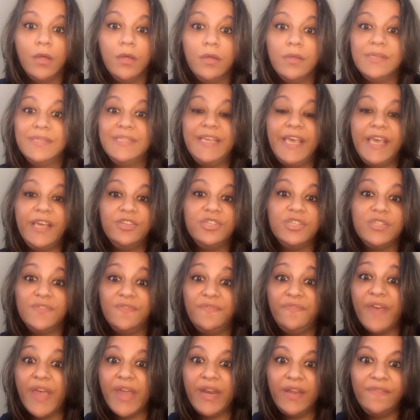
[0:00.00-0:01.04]
Sage is
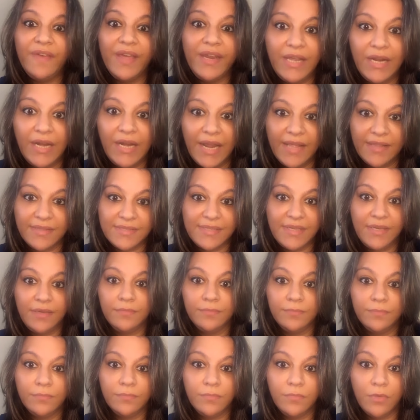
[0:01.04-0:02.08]
very, very
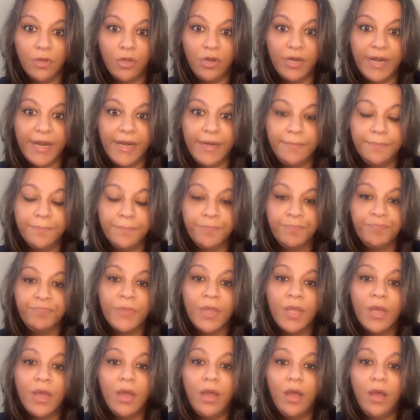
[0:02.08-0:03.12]
cleansing. All right.
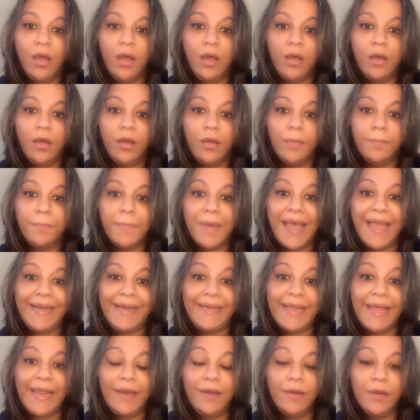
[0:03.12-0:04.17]
I
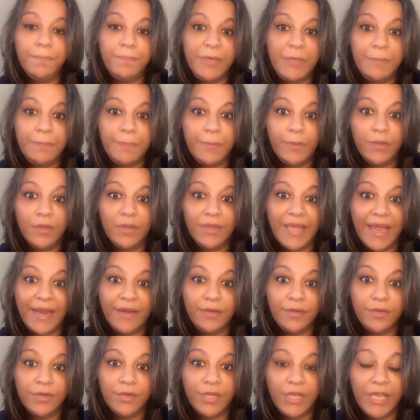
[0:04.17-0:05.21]
tell people
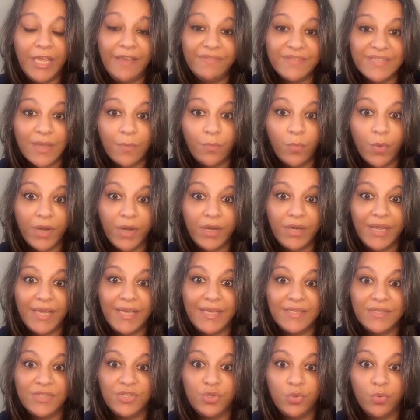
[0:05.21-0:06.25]
that if someone
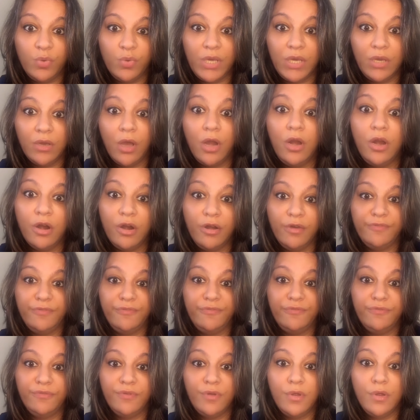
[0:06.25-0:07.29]
is doing a lot
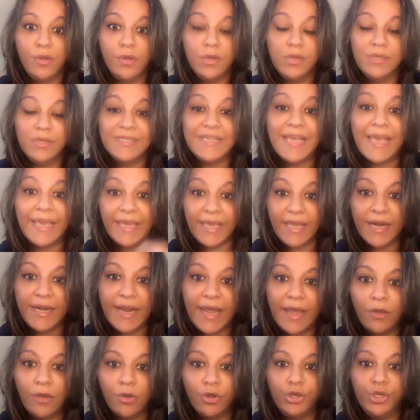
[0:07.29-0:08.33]
of psychic
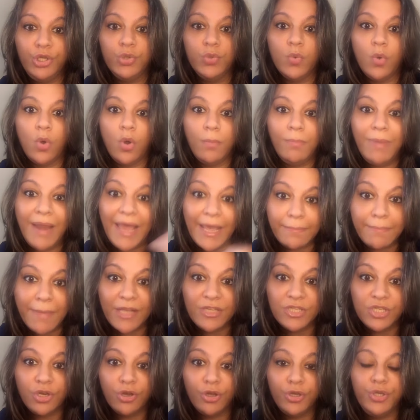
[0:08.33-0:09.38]
attack on you or black
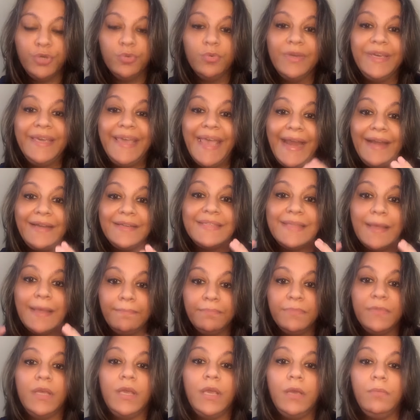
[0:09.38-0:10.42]
magic on you, get
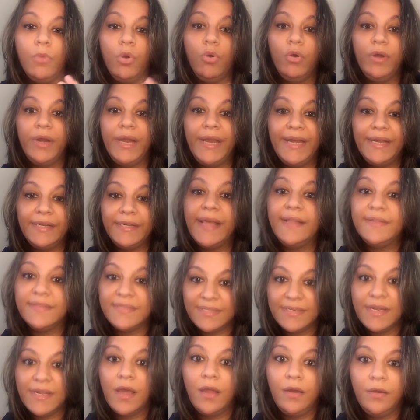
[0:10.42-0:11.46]
something more
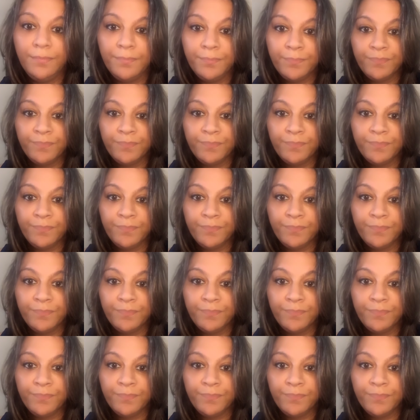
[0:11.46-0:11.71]
intense done.